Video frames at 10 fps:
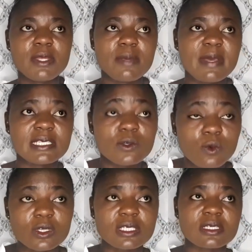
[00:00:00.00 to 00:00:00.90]
the person
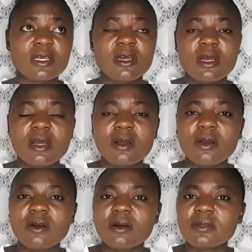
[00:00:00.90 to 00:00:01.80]
was
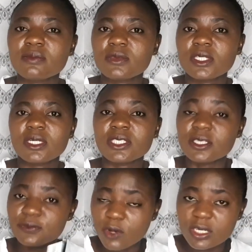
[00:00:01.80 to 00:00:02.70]

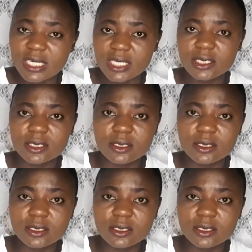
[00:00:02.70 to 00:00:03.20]
defrauded